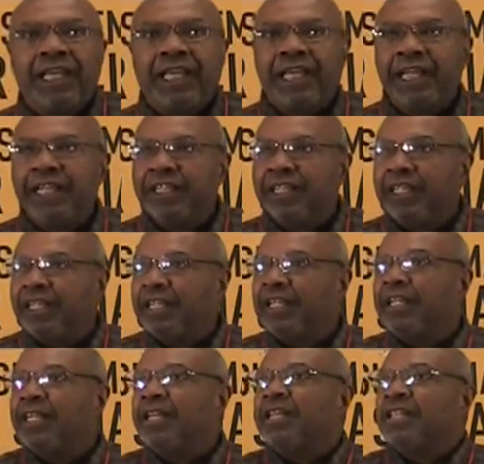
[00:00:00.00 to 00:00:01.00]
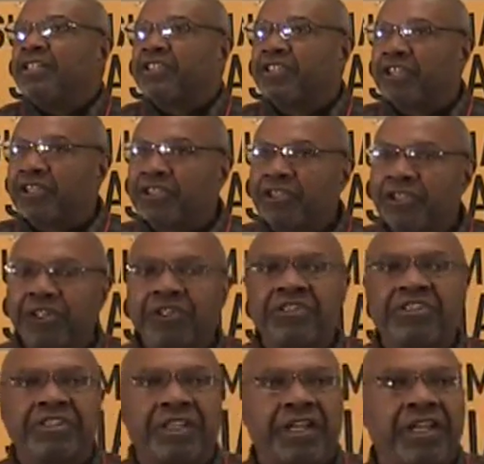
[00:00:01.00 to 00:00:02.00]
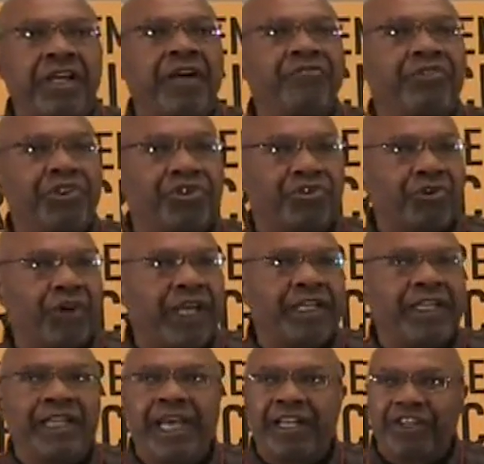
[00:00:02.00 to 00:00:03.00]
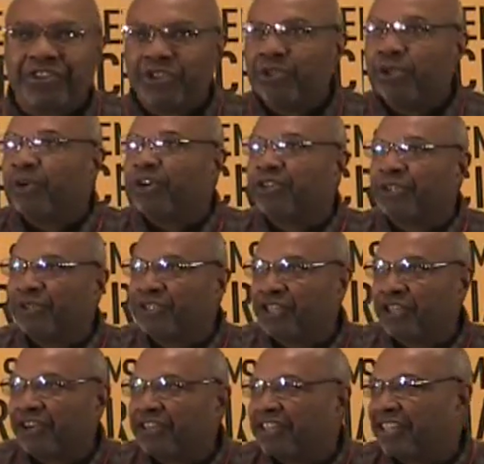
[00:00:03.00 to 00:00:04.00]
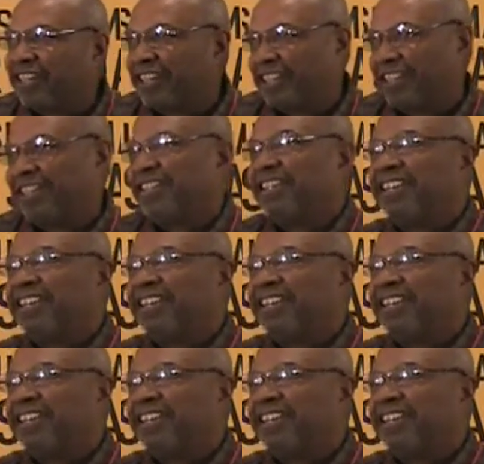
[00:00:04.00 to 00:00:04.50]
in the sister city of Detroit, and that is Newark, New Jersey.